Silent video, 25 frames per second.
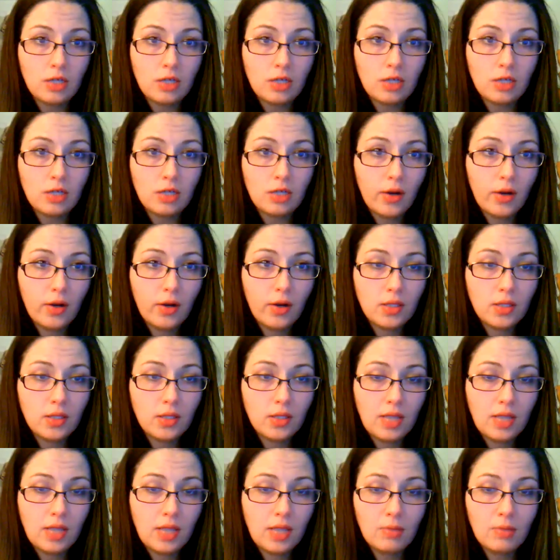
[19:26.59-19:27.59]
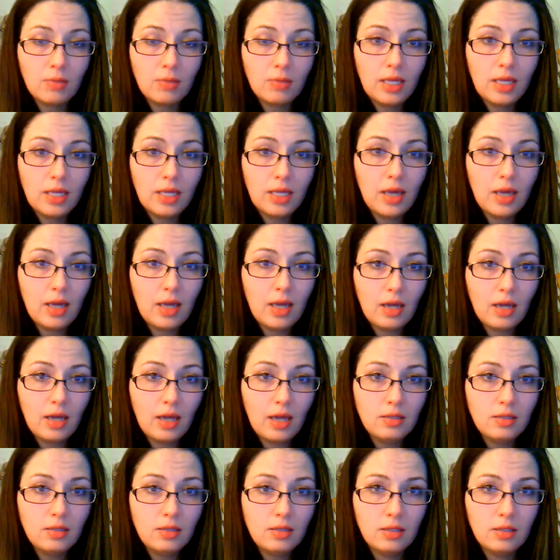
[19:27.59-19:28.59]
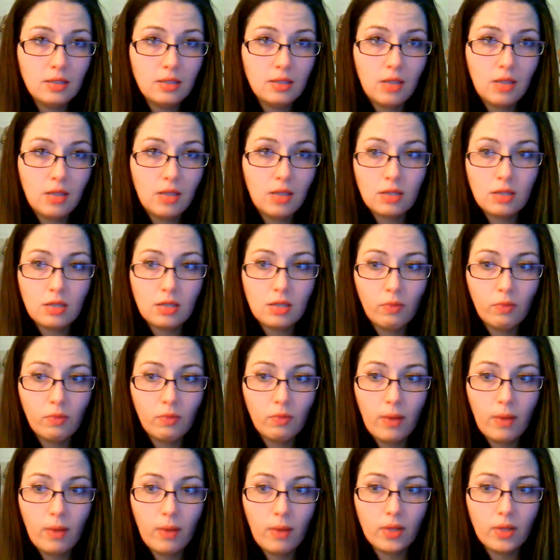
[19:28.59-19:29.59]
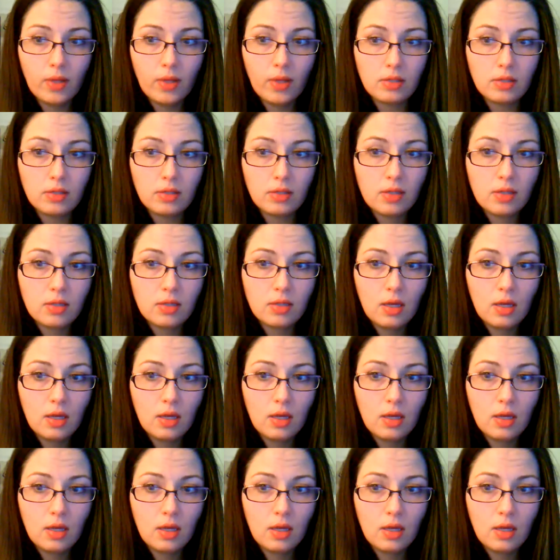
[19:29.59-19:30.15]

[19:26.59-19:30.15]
when they're in the same league as the Republicans.